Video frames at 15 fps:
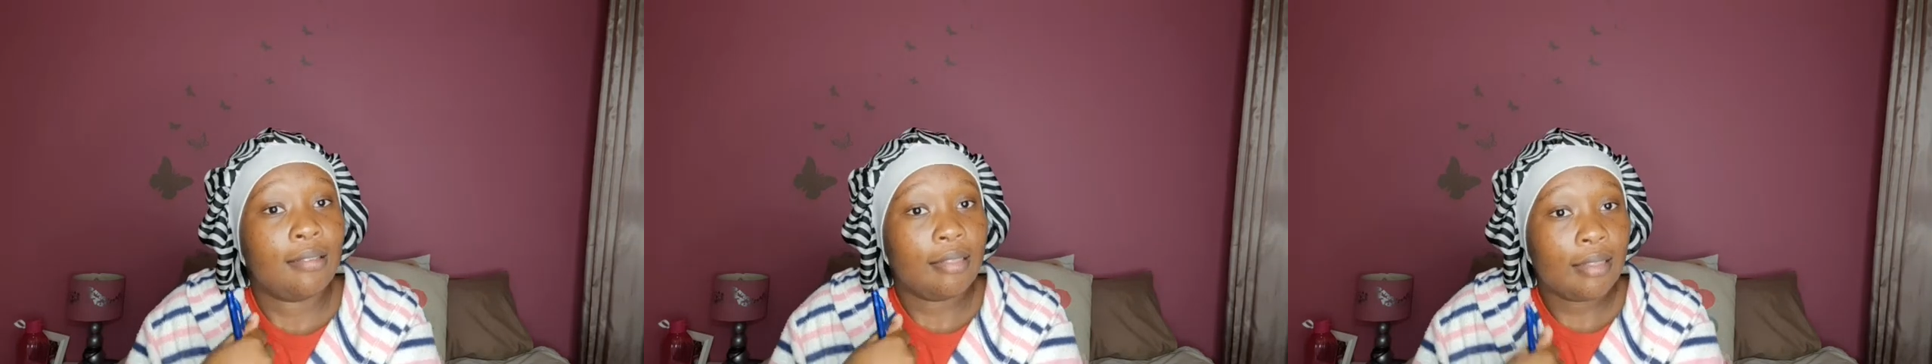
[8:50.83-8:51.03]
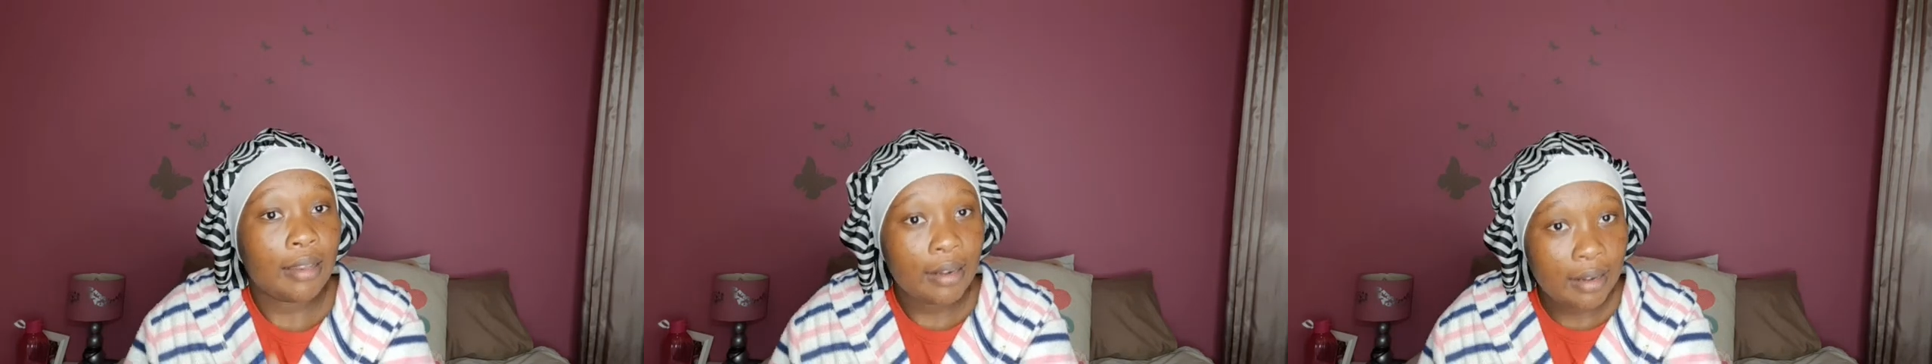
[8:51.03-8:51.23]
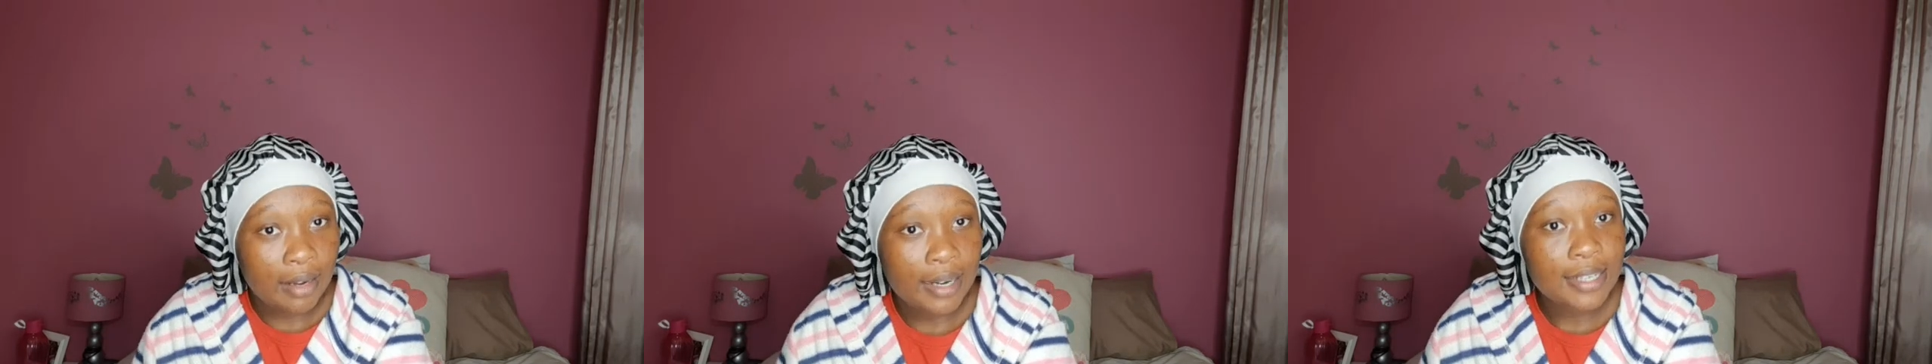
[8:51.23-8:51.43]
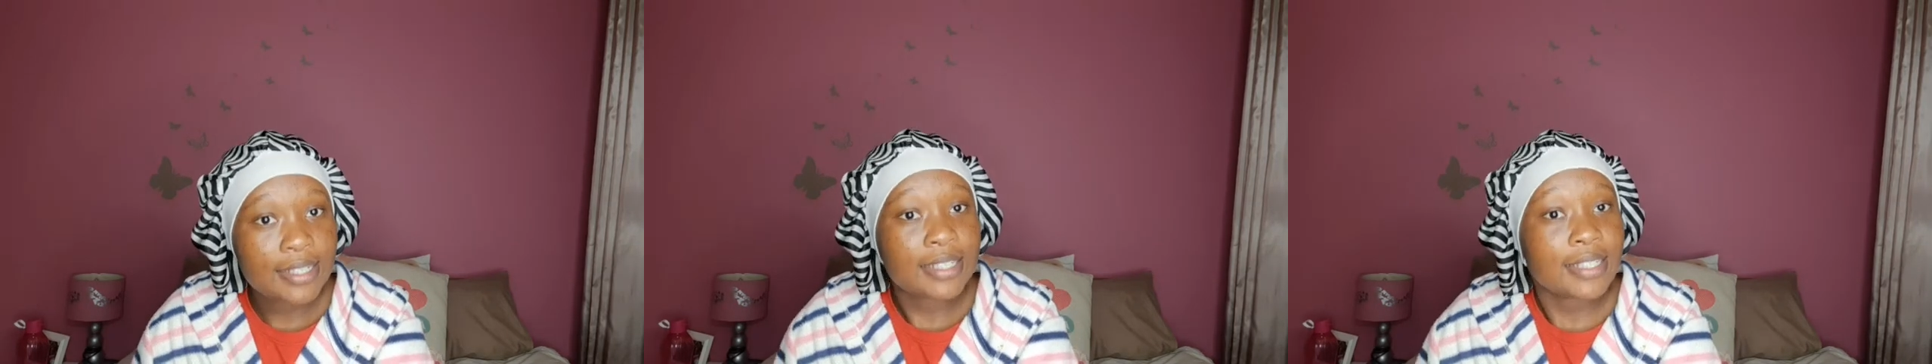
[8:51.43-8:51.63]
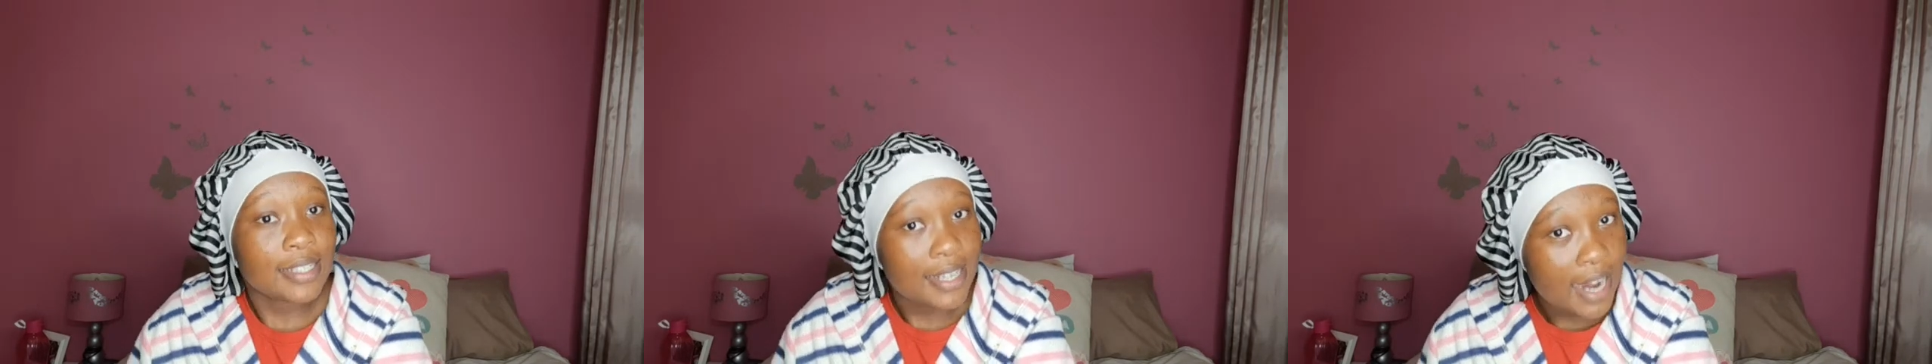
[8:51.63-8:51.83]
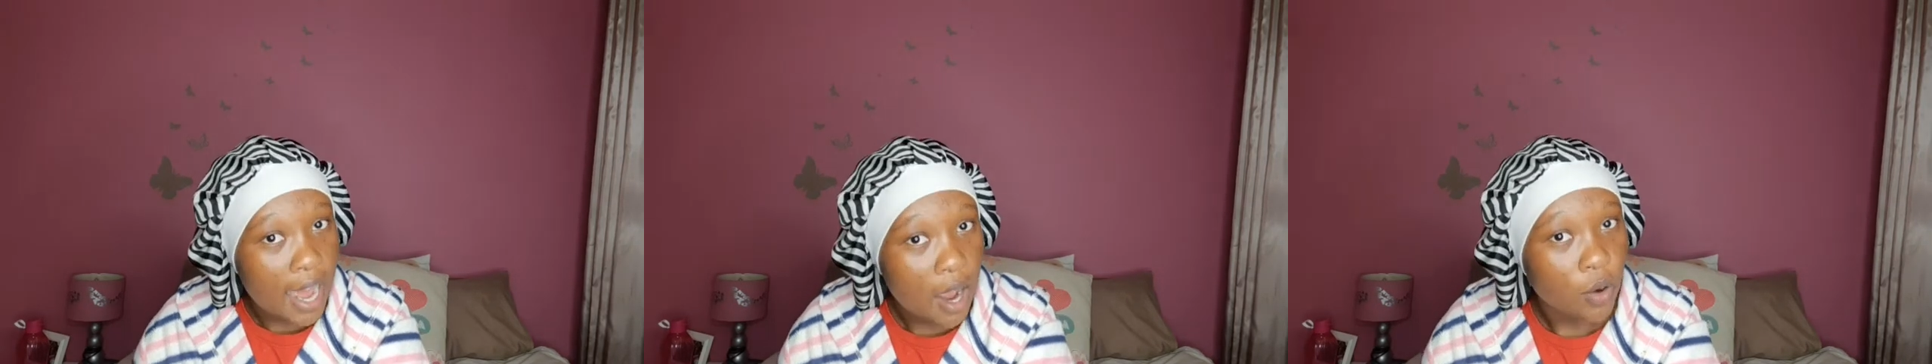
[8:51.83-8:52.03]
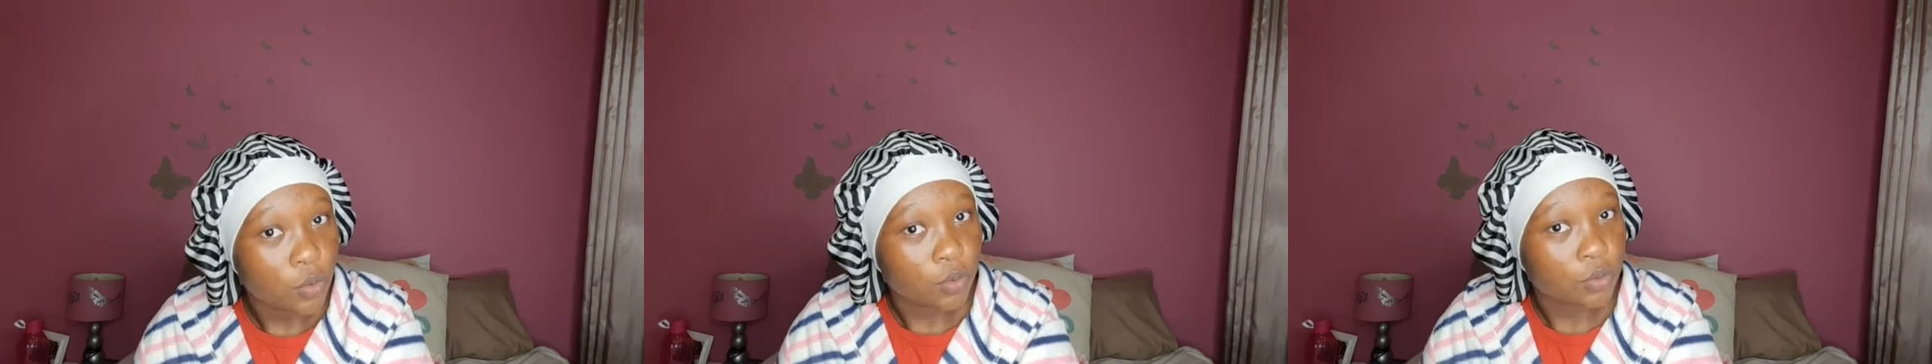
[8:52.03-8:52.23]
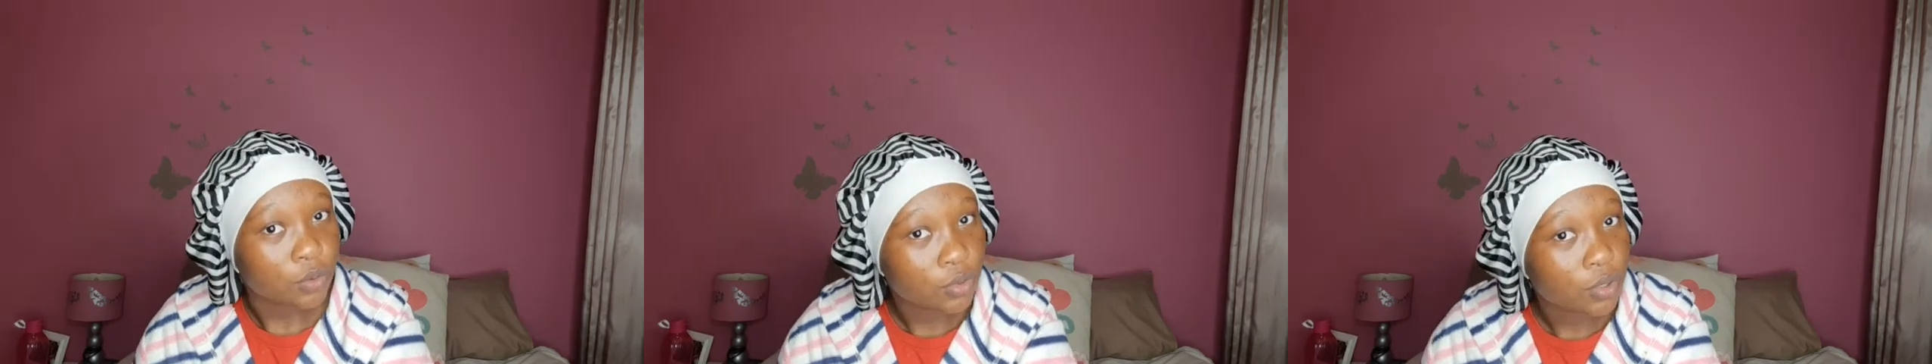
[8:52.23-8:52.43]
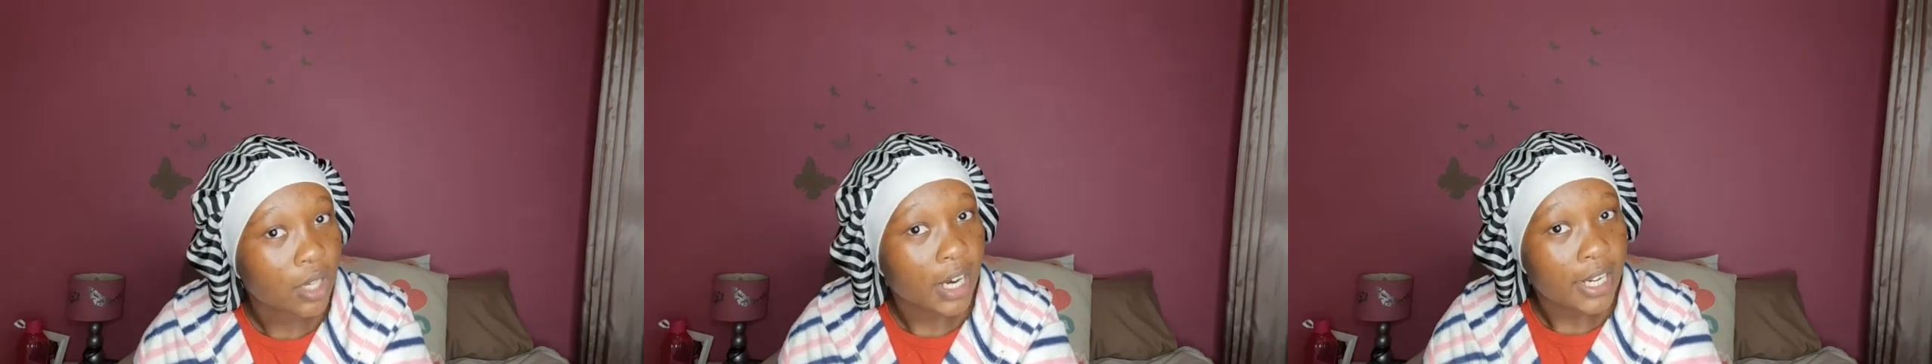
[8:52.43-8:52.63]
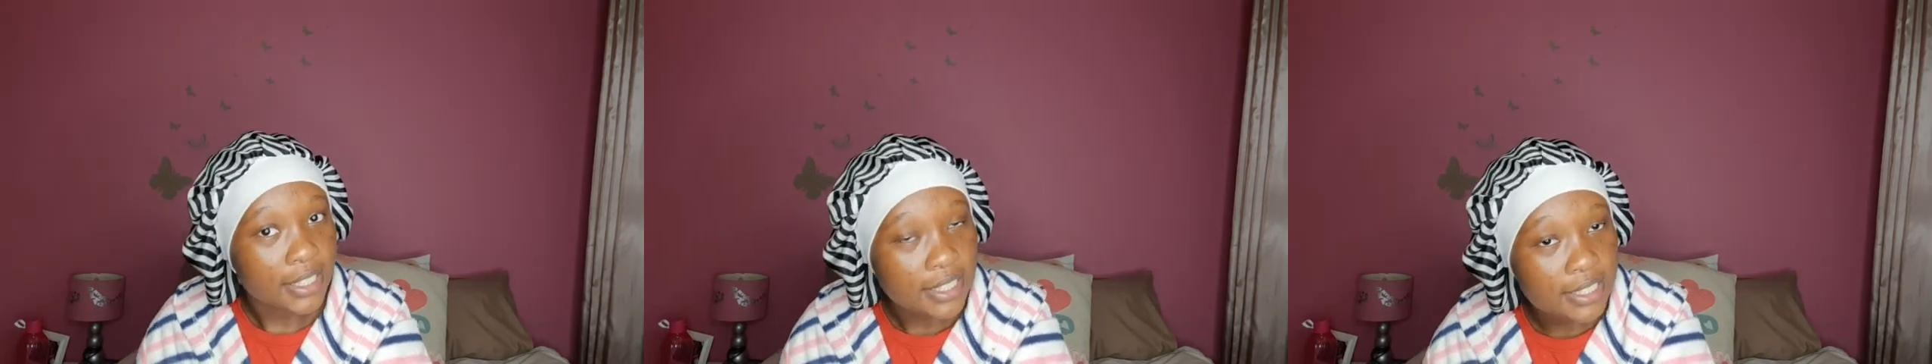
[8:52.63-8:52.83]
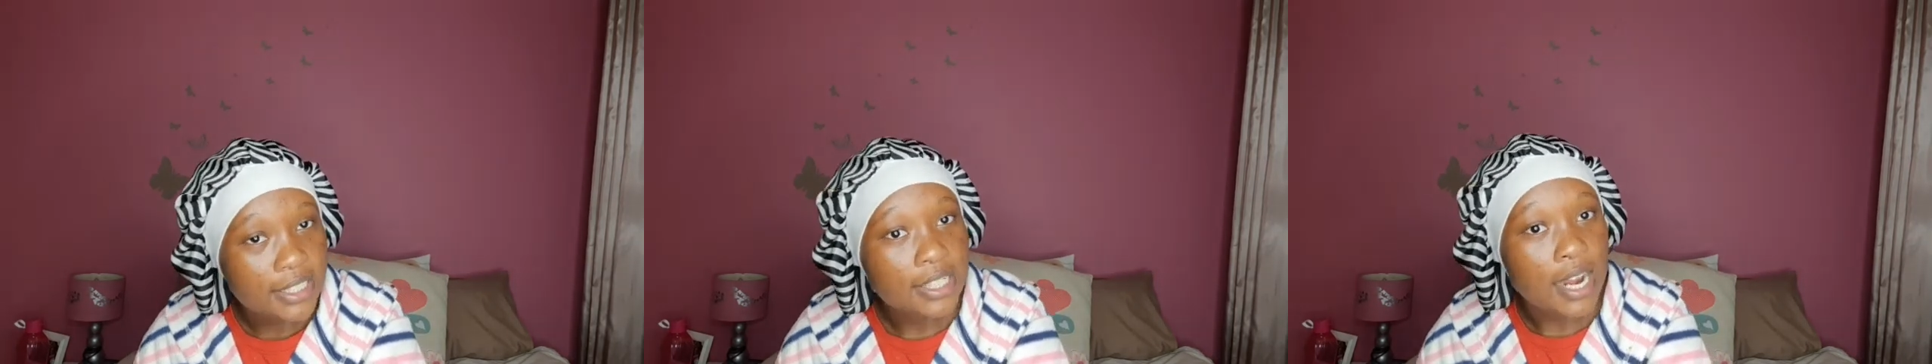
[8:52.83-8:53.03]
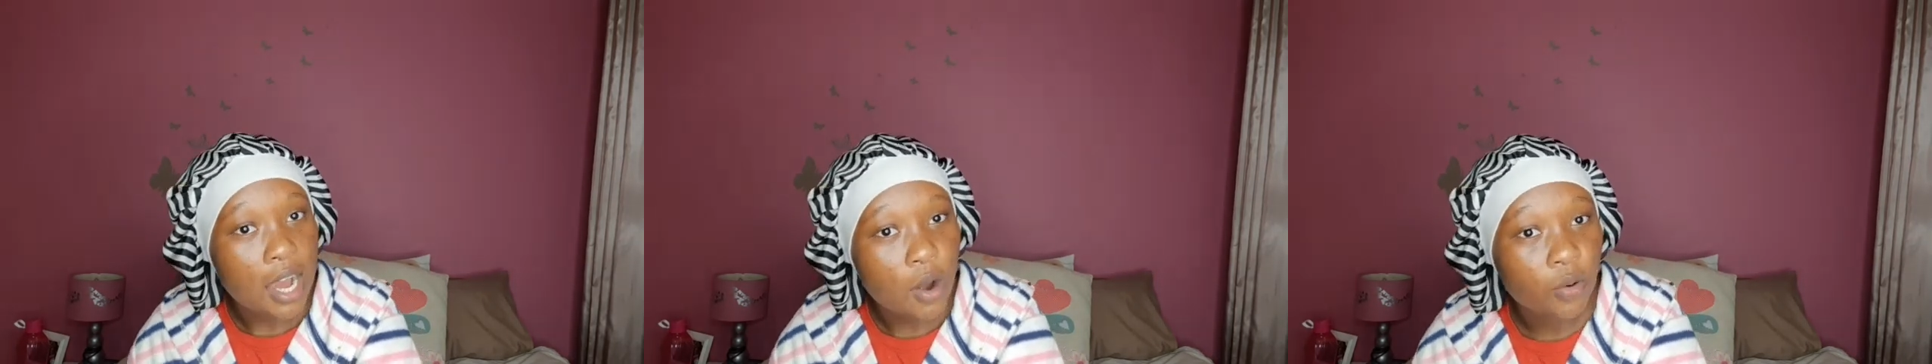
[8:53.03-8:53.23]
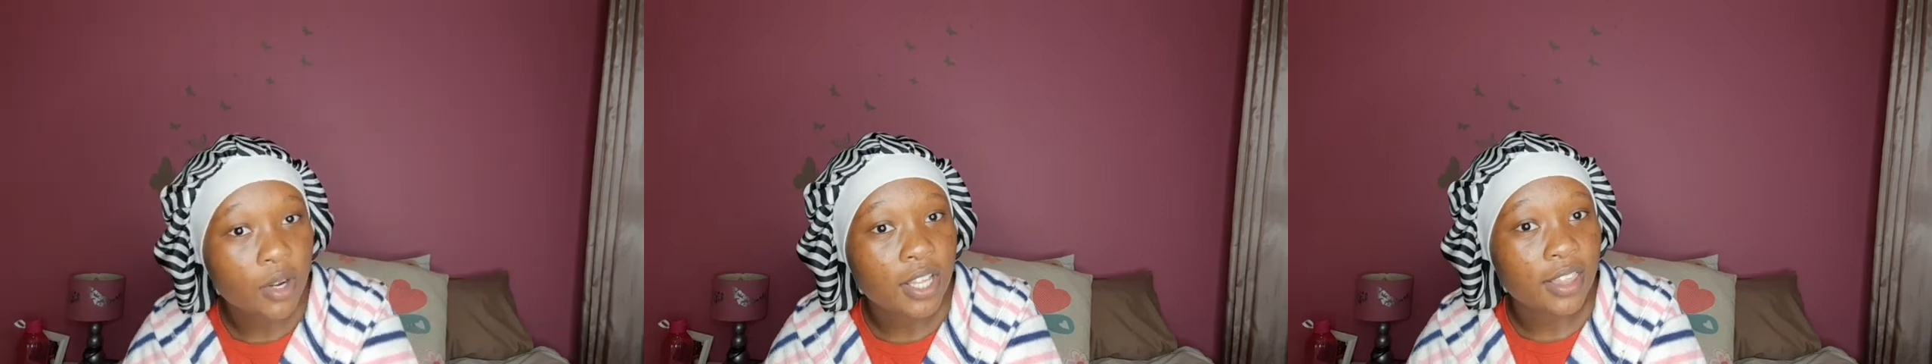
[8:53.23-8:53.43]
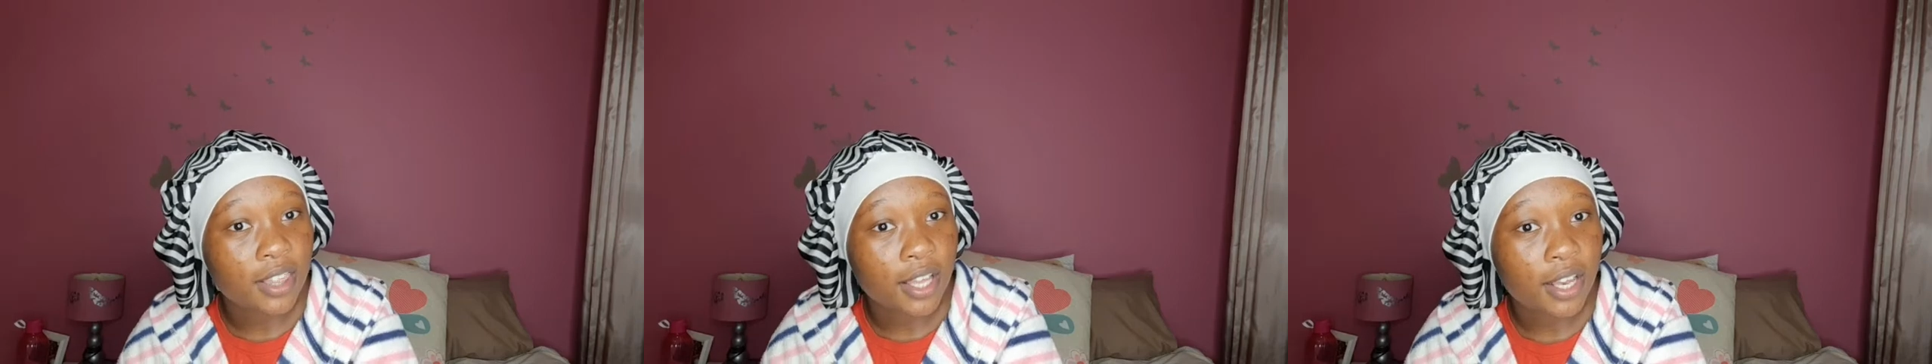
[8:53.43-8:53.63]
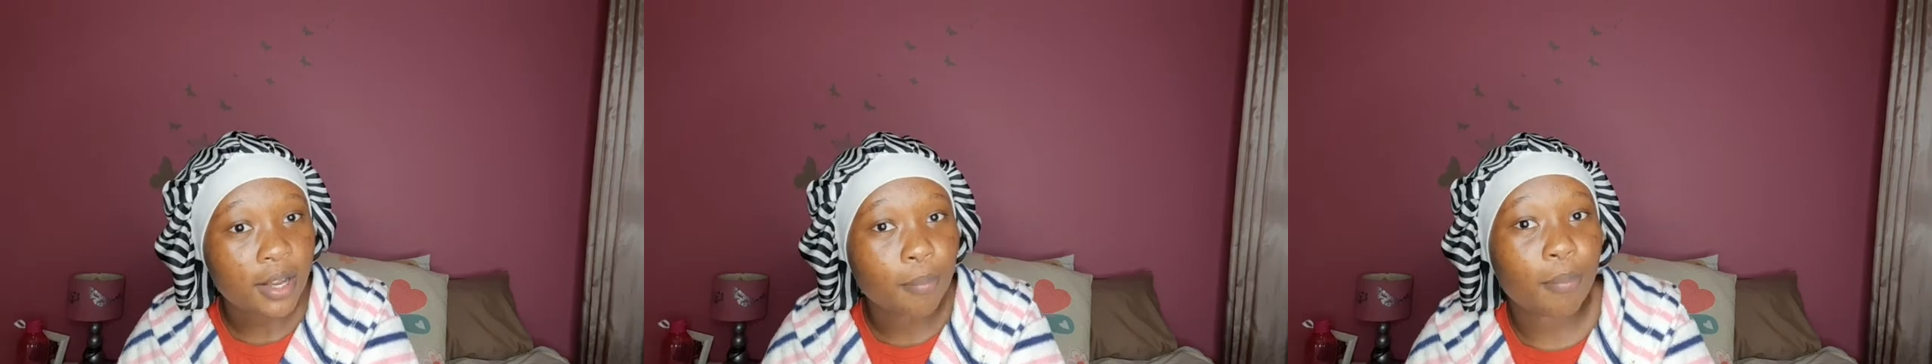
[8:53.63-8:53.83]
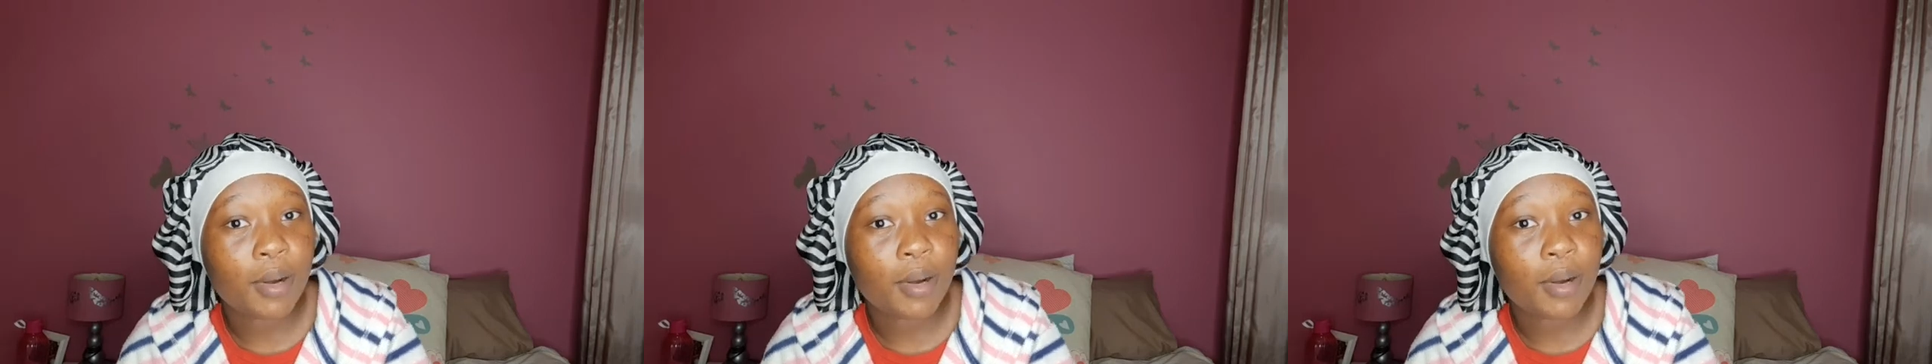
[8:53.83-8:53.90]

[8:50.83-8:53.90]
then write it down write it down and then